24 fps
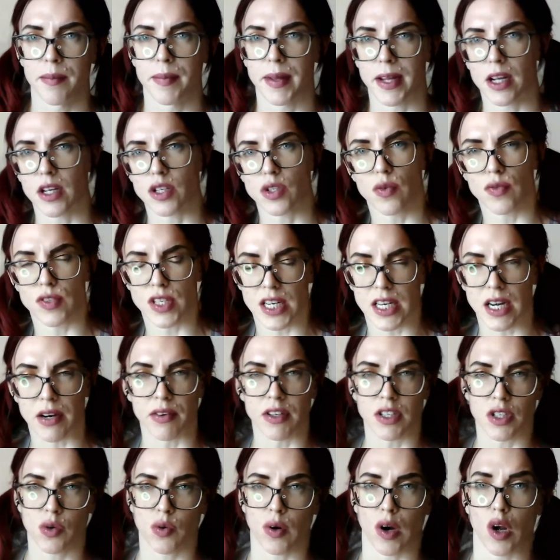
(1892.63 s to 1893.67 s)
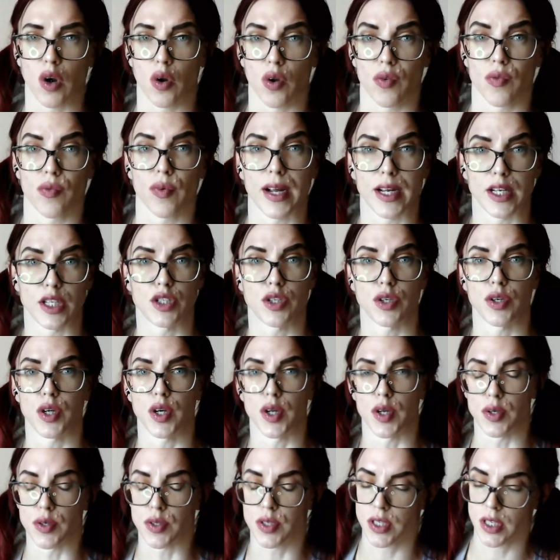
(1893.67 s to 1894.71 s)
because obviously there is quite a lot of weight to
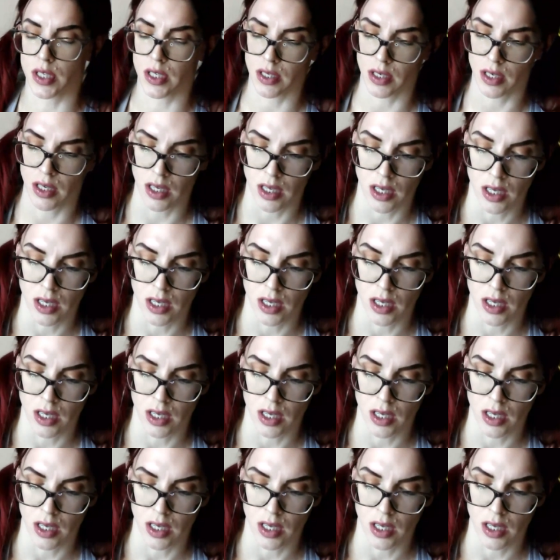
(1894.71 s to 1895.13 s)
lose.